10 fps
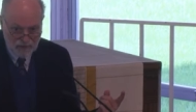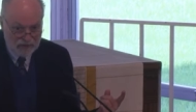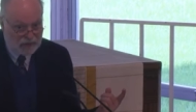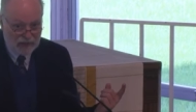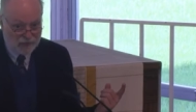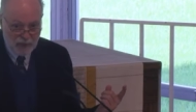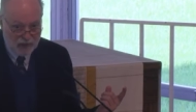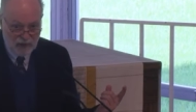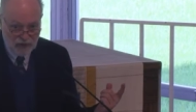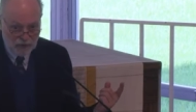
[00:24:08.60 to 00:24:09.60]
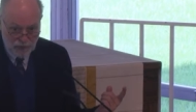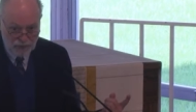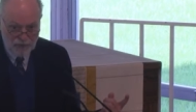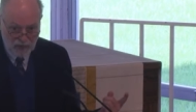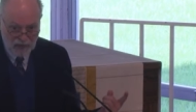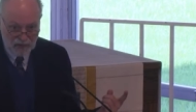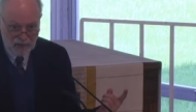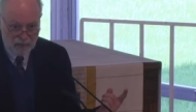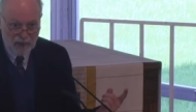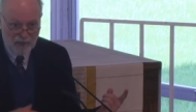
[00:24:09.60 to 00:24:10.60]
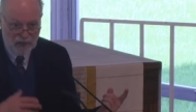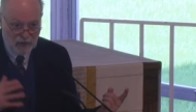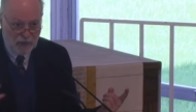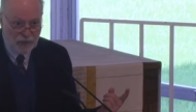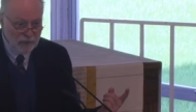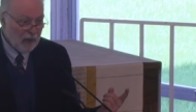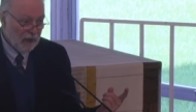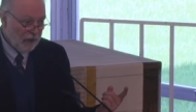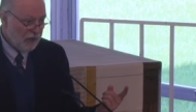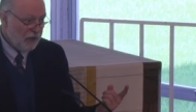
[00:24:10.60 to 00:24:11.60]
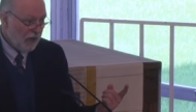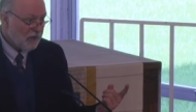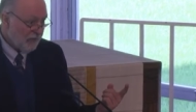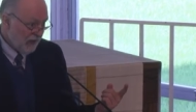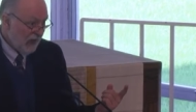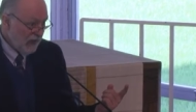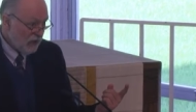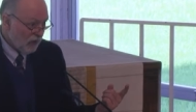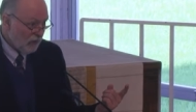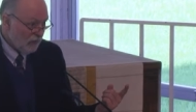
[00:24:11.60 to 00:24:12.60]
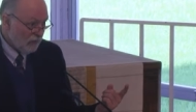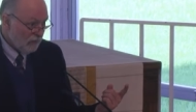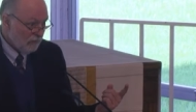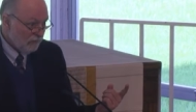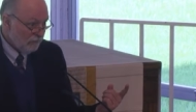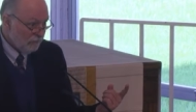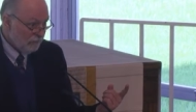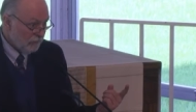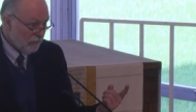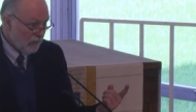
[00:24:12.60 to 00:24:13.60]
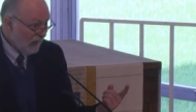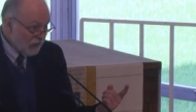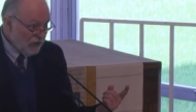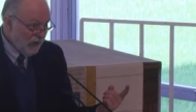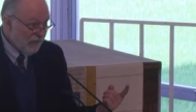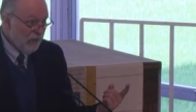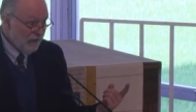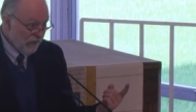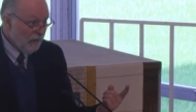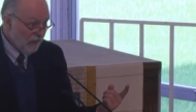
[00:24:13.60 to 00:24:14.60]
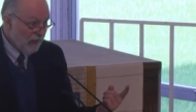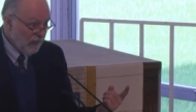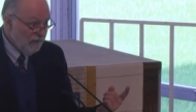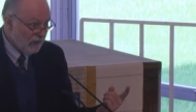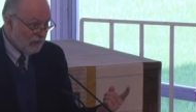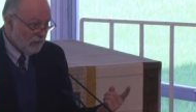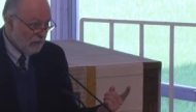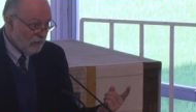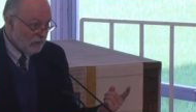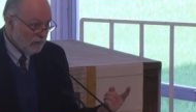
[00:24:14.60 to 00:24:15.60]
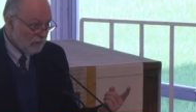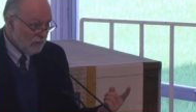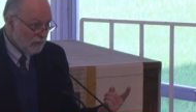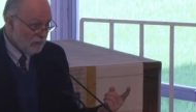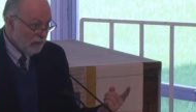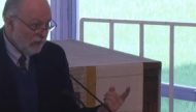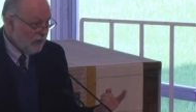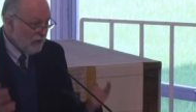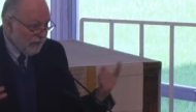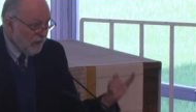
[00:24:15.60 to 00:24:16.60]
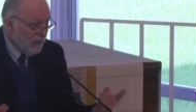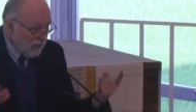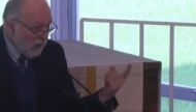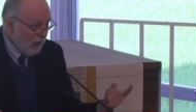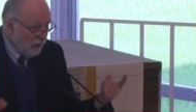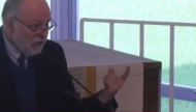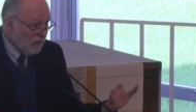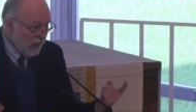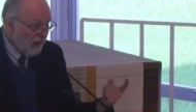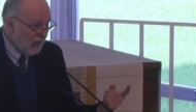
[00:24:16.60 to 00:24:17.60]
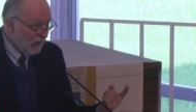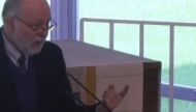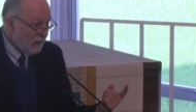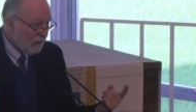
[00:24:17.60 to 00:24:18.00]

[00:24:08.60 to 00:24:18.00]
It's not the primary Lutheran model. The primary Lutheran model is justification. That's different from forgiveness, it's a different understanding.